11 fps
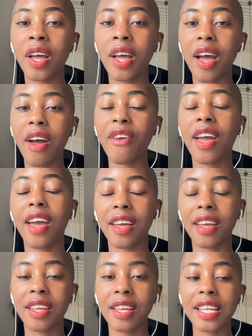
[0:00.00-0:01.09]
okay,
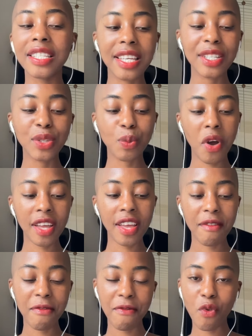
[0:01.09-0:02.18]
is this
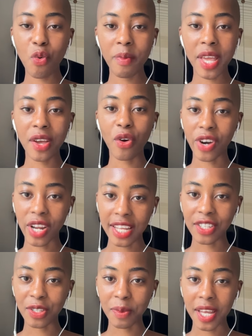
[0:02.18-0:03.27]
working for me or
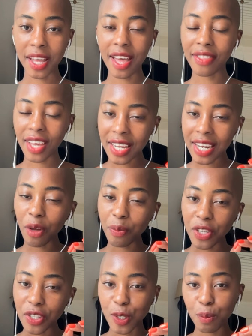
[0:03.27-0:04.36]
against me? And that can help
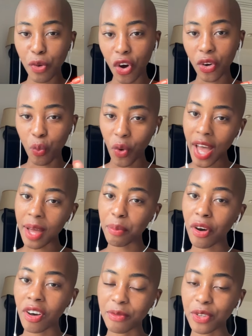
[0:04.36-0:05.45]
you spot where a
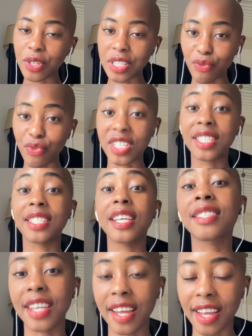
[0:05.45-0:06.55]
part of you is
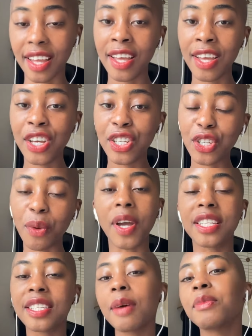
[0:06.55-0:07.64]
resisting to
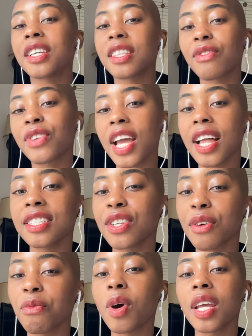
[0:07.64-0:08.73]
accepting the reality
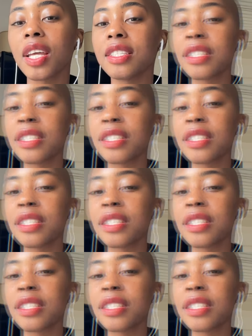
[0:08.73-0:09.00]
of what is.